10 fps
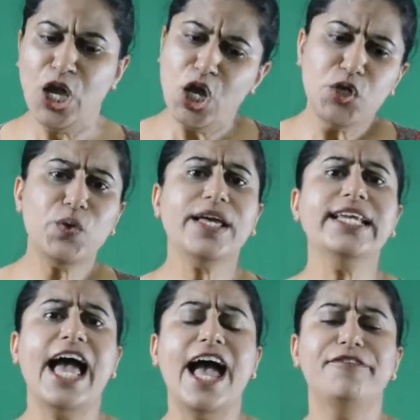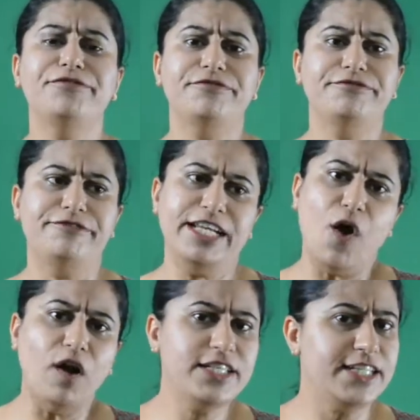You can have an
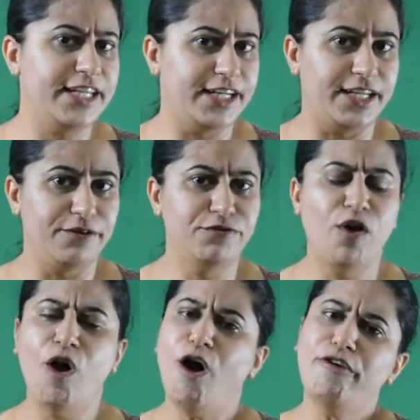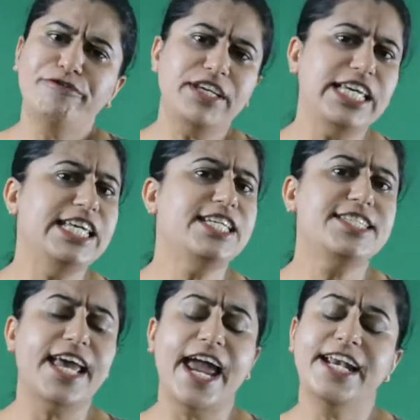alternative of each
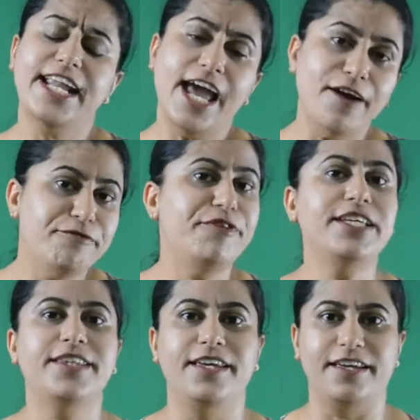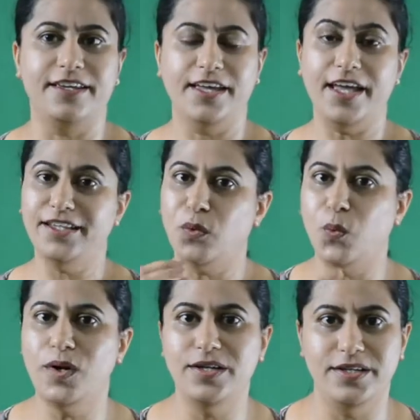and everything in the
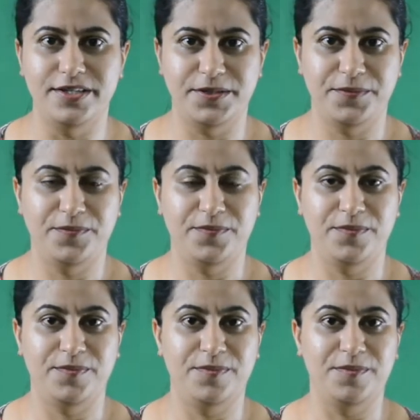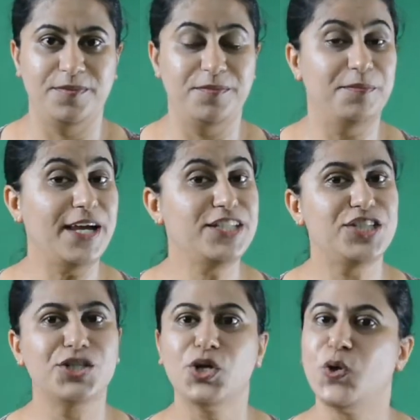world,
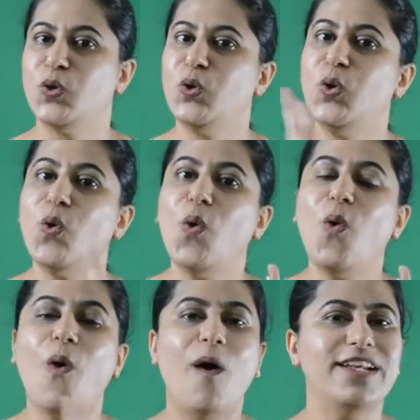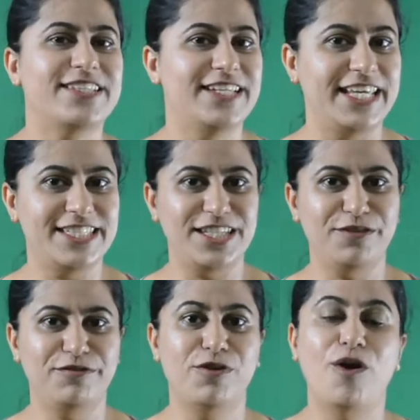but no
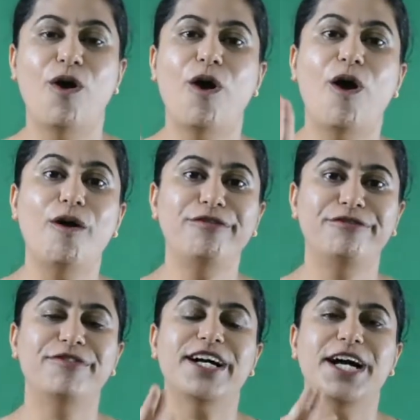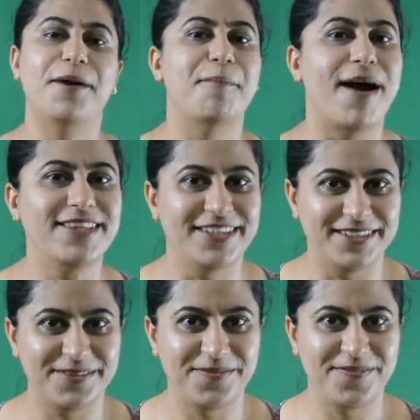alternative of a mother.
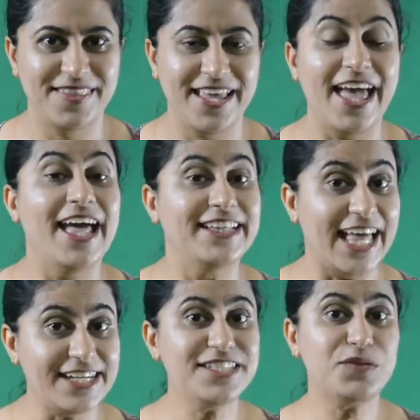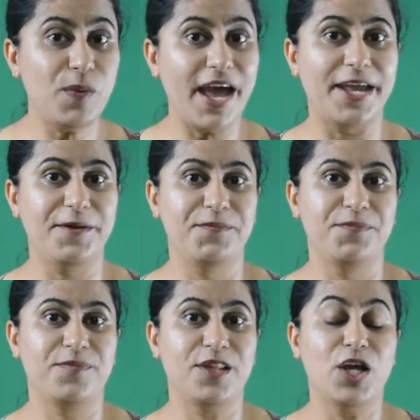That is why
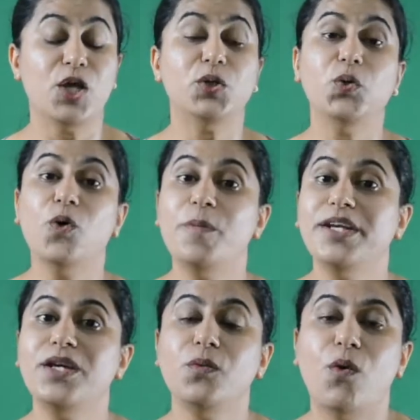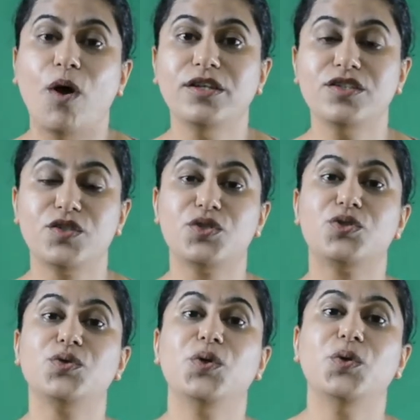nobody wants
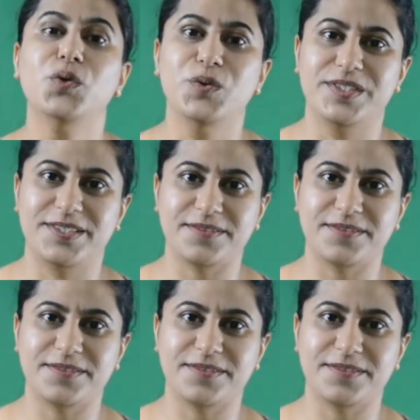to lose